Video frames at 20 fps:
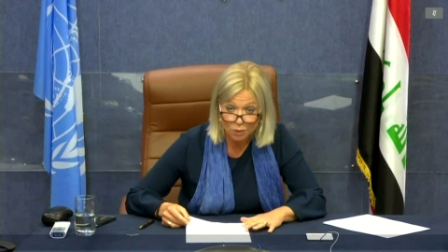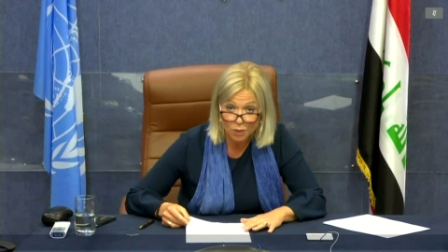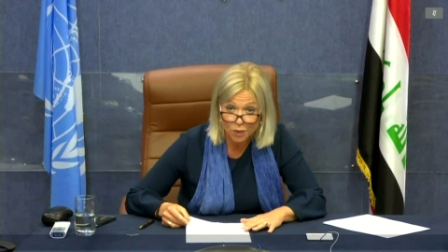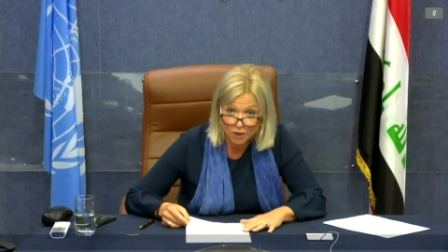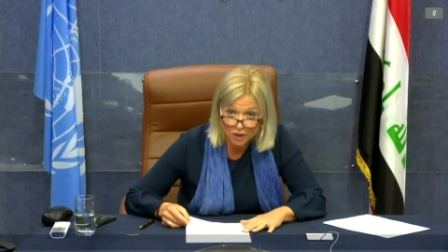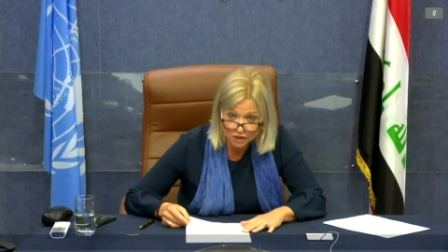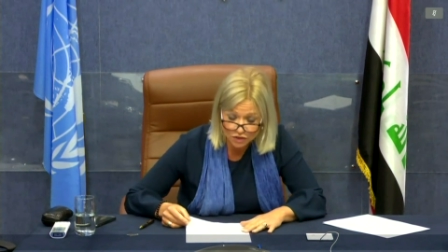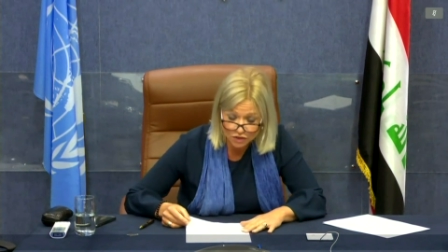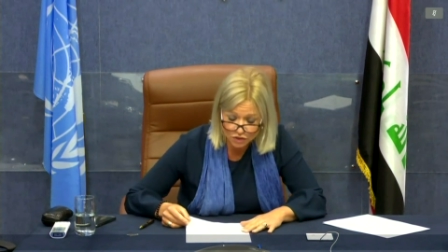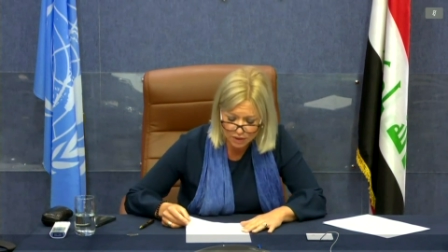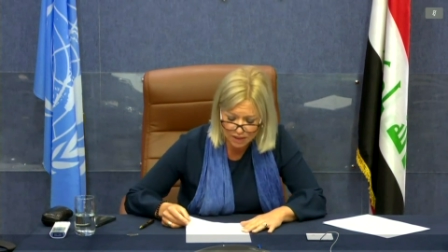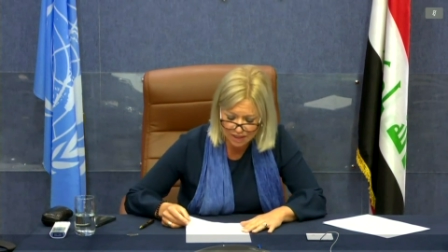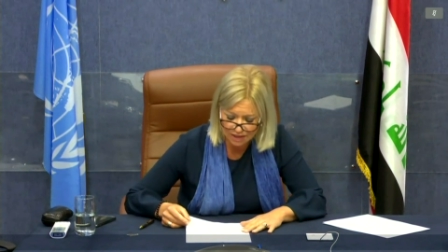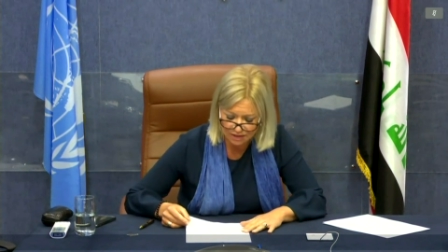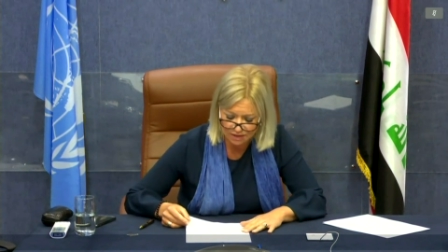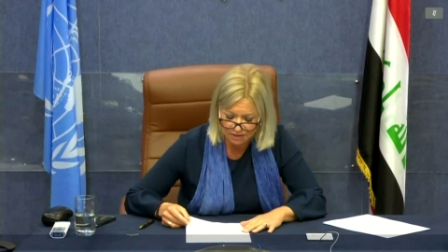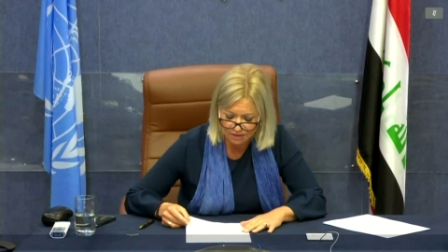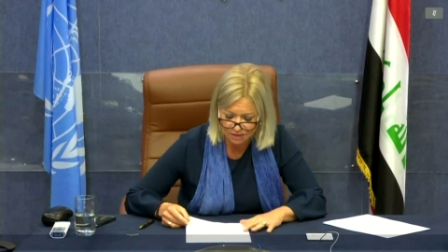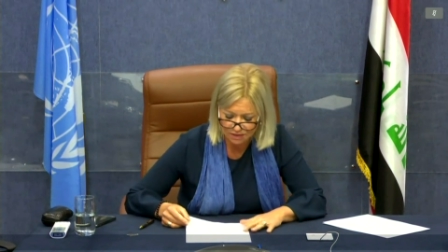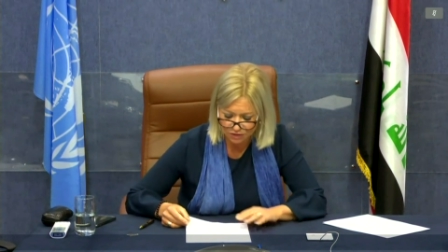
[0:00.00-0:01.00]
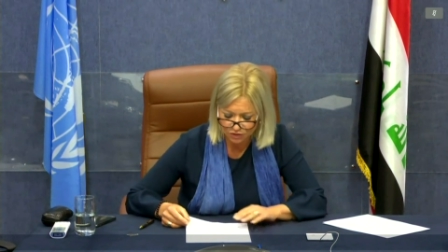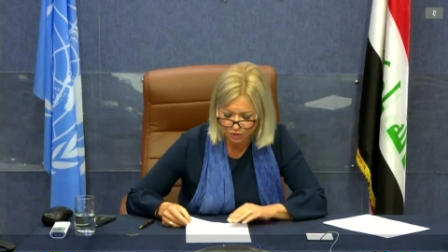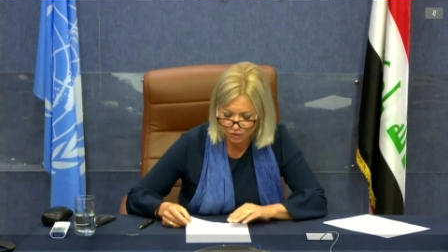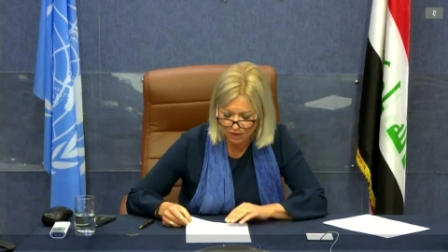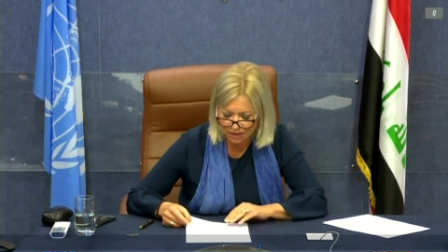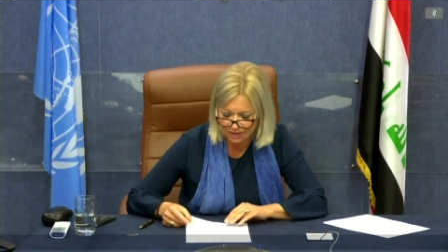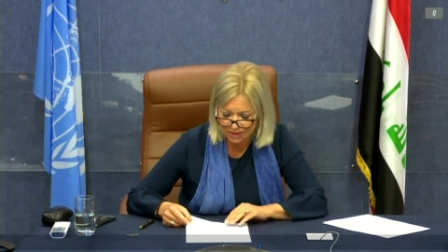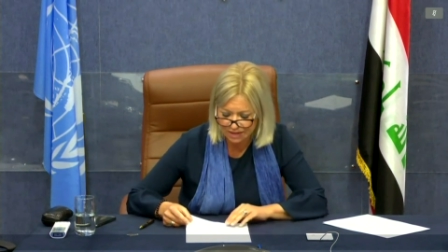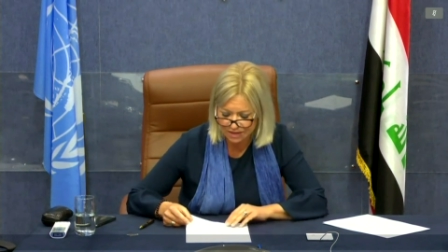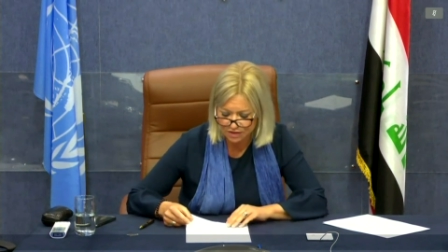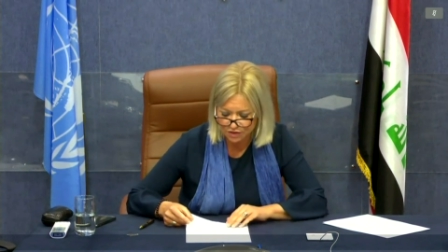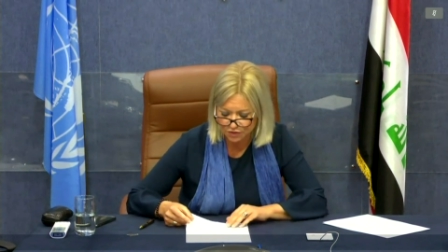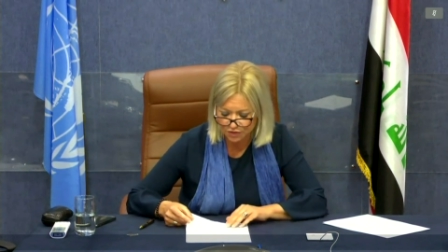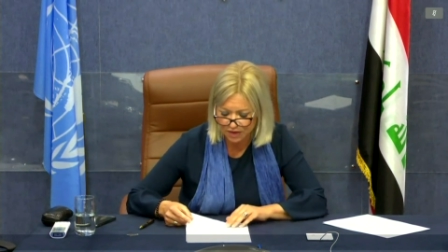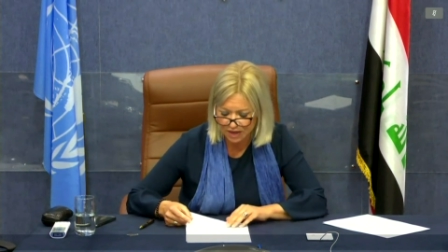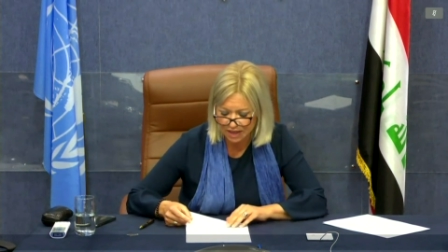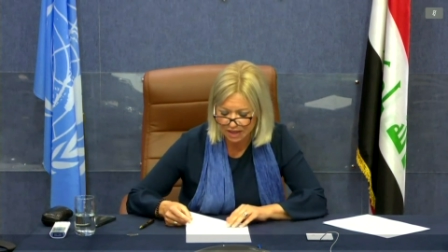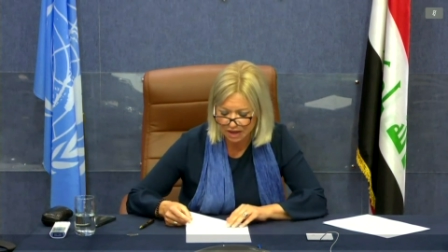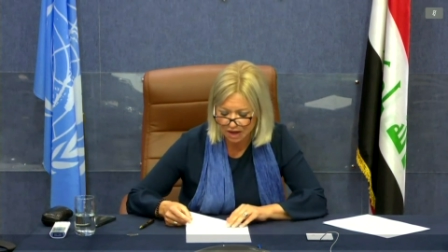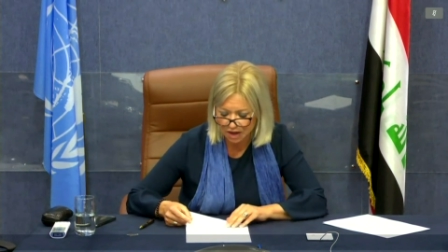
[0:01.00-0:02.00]
working together to
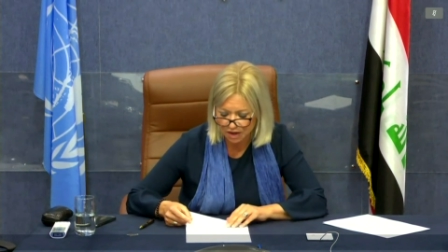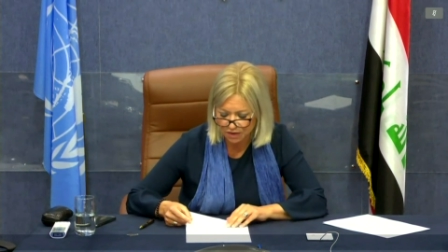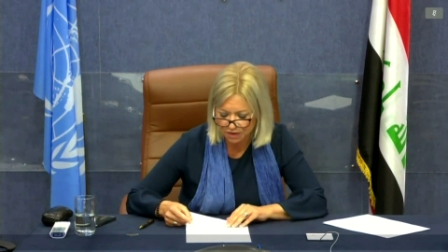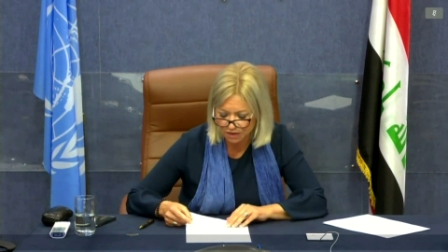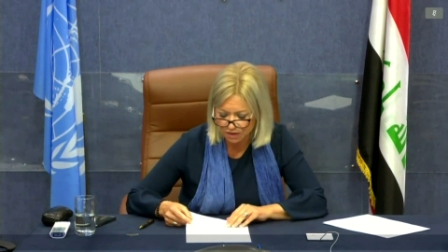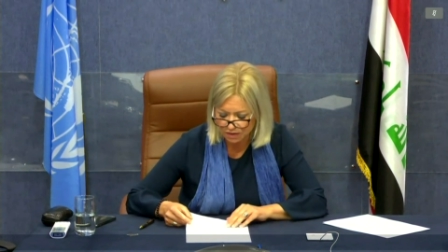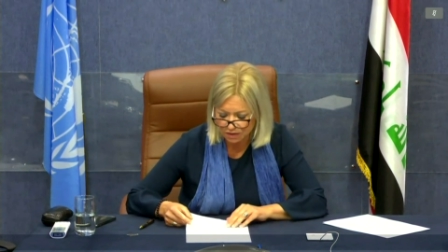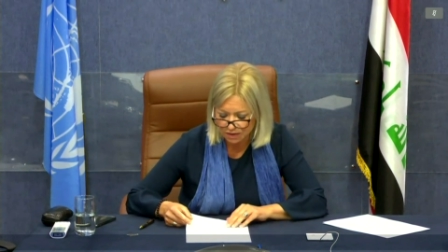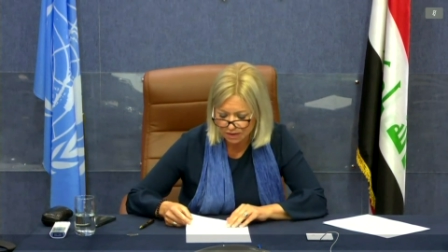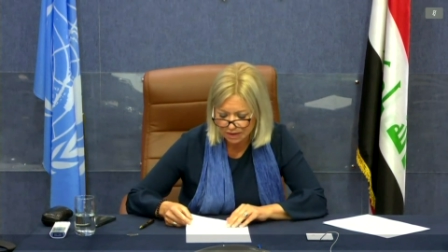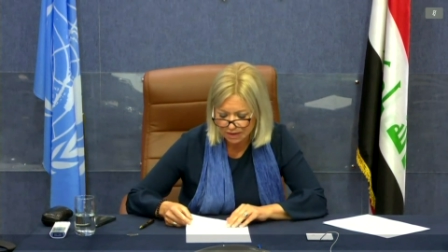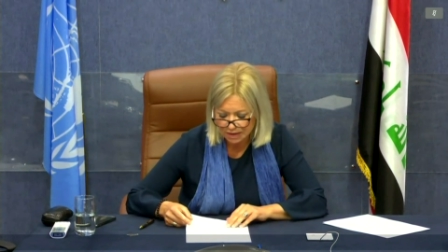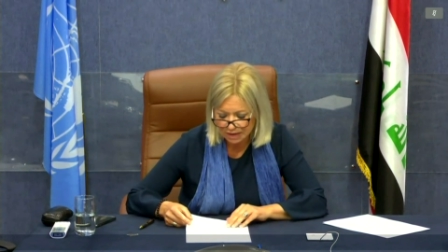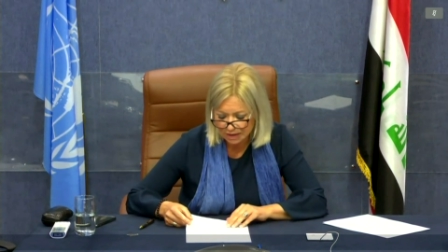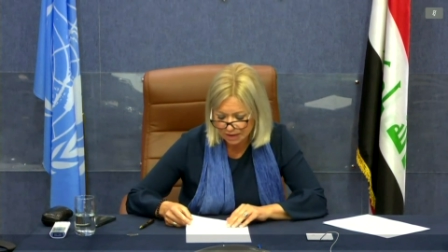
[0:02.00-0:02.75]
identify other